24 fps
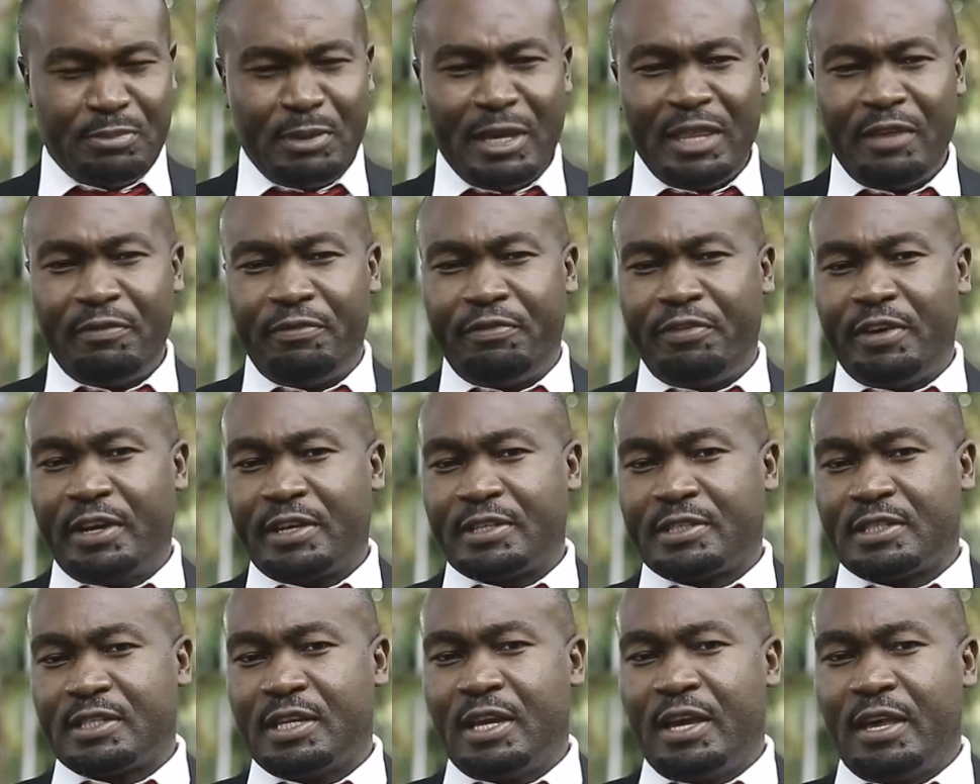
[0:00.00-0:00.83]
despite the
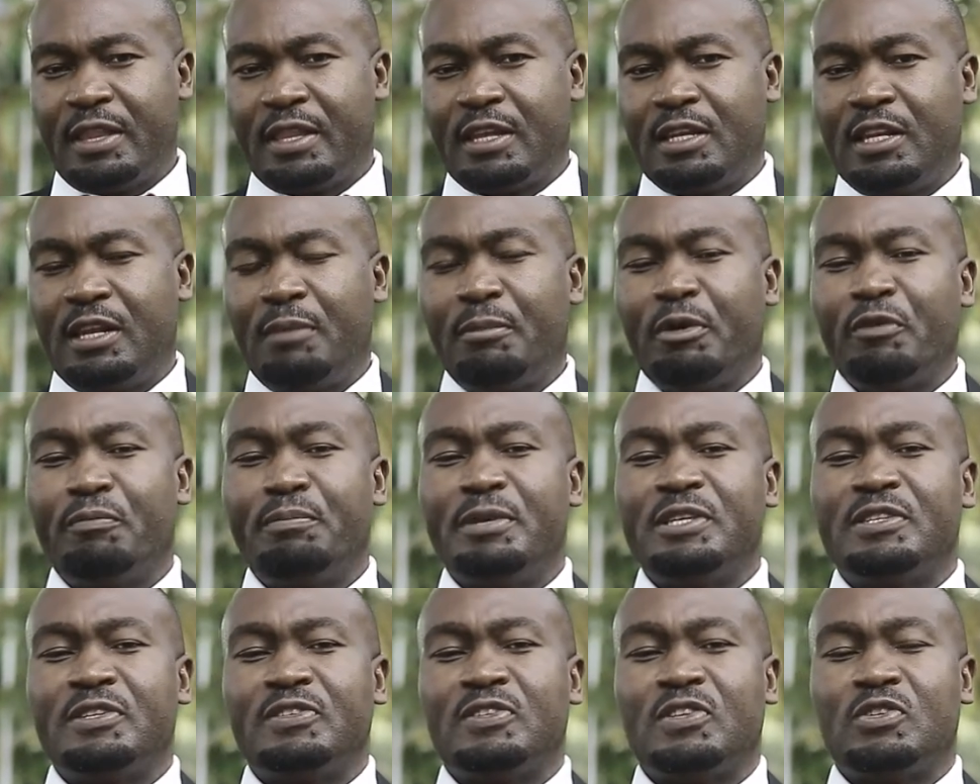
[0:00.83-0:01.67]
fact that a number
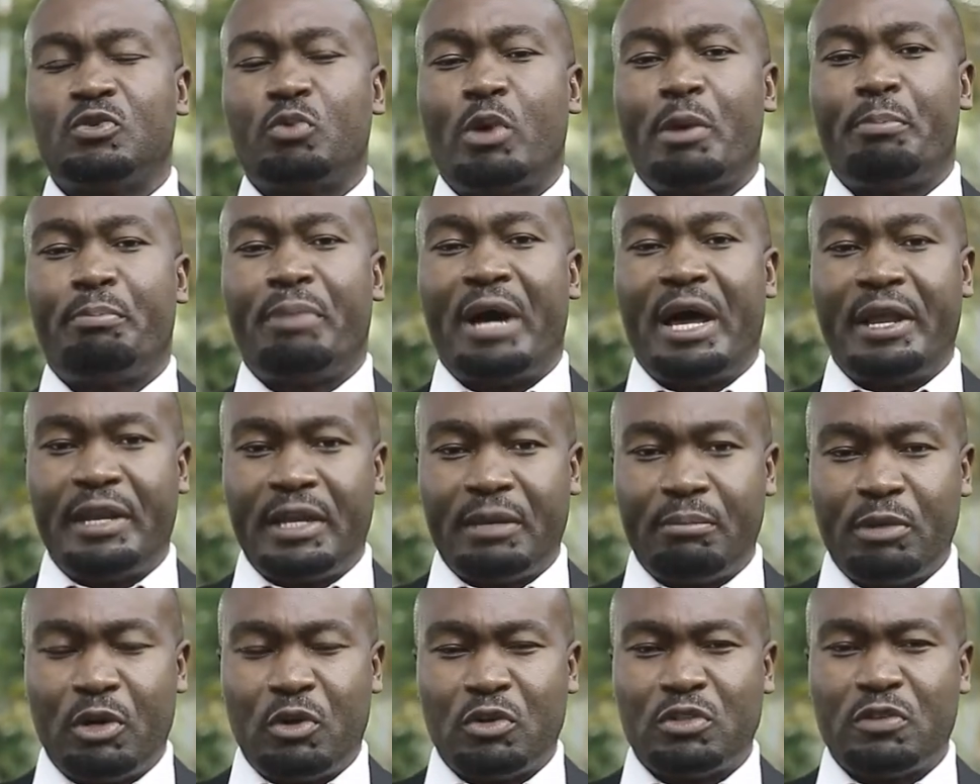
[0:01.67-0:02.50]
of businesses were
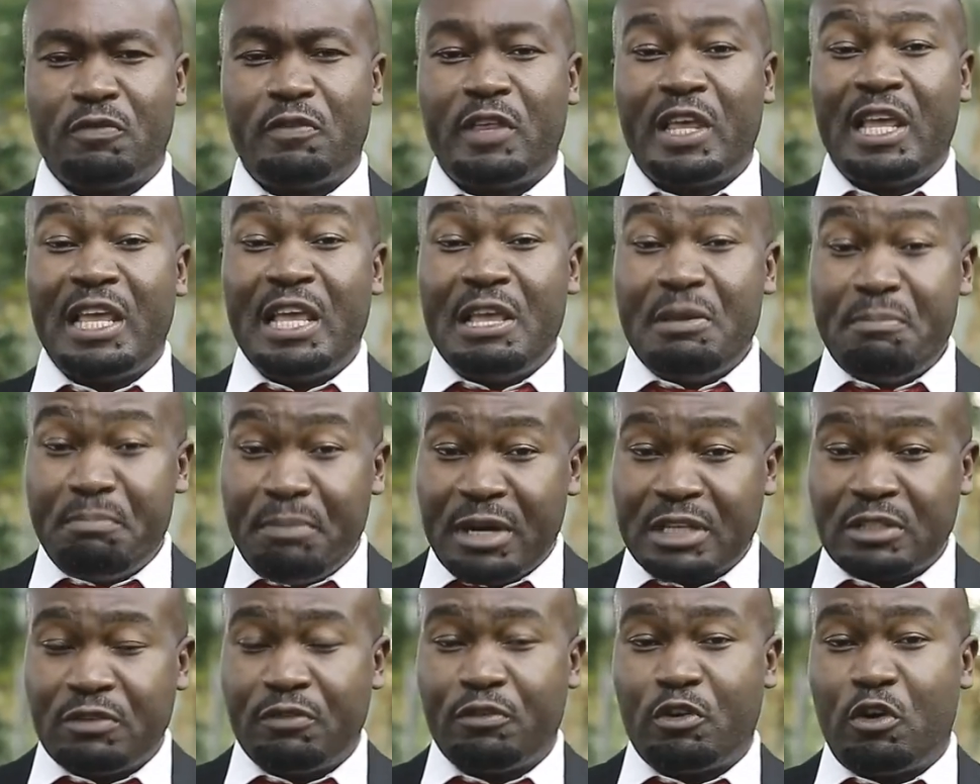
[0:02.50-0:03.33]
burning because of the
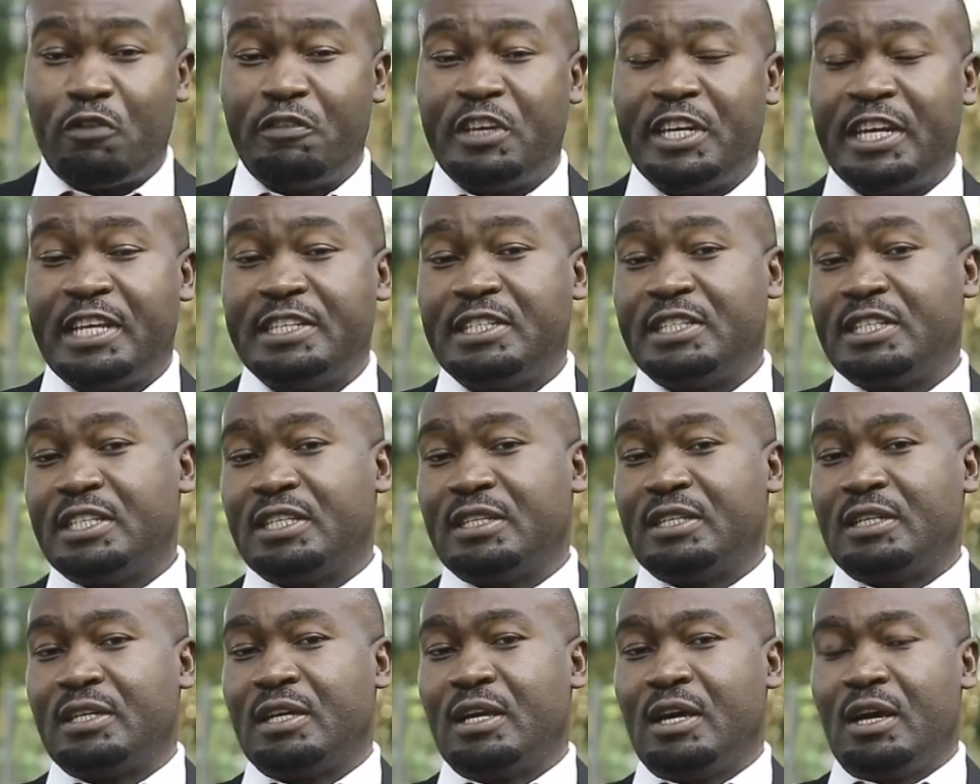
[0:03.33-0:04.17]
impact of
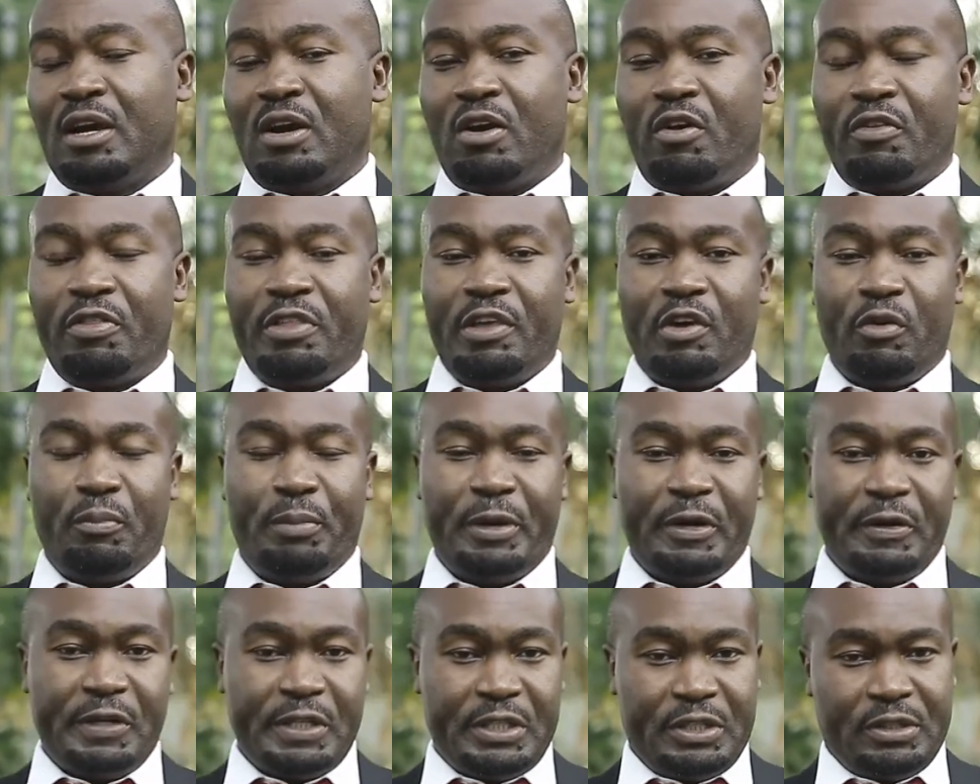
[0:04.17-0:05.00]
COVID-19 on their
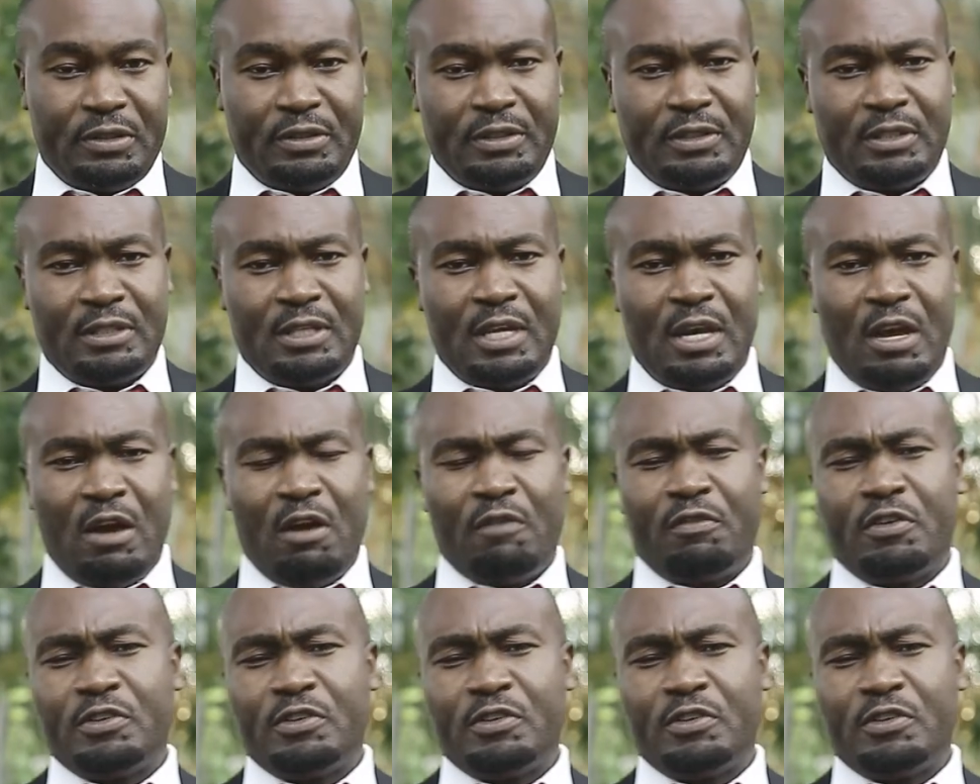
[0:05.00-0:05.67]
operations.